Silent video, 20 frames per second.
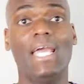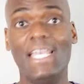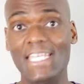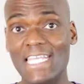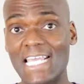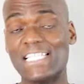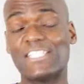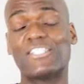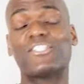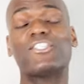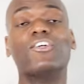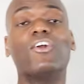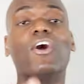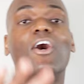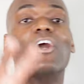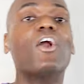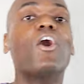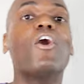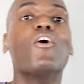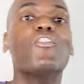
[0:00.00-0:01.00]
And yes, there
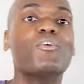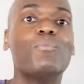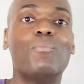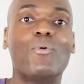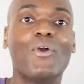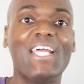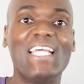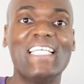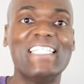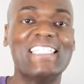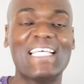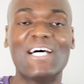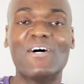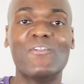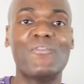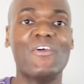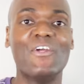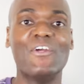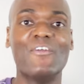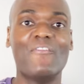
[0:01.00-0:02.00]
are other brands
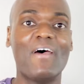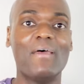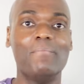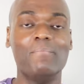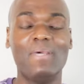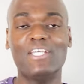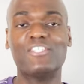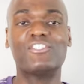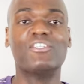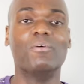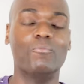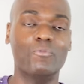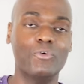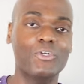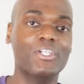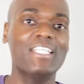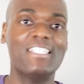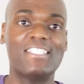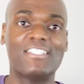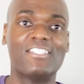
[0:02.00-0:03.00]
out there that make some
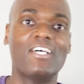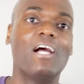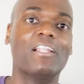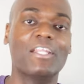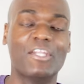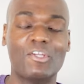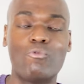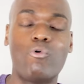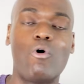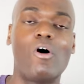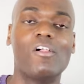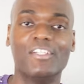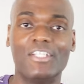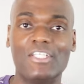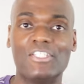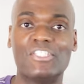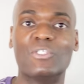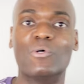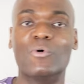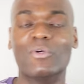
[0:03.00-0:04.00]
really solid
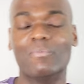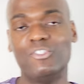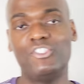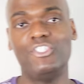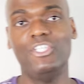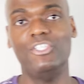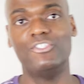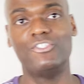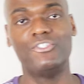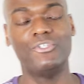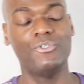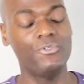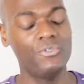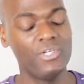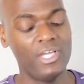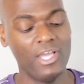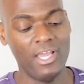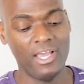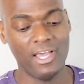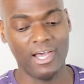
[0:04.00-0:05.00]
quality sewing machines too.
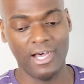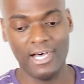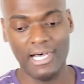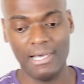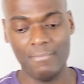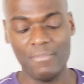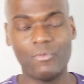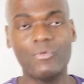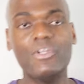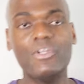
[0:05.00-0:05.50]
The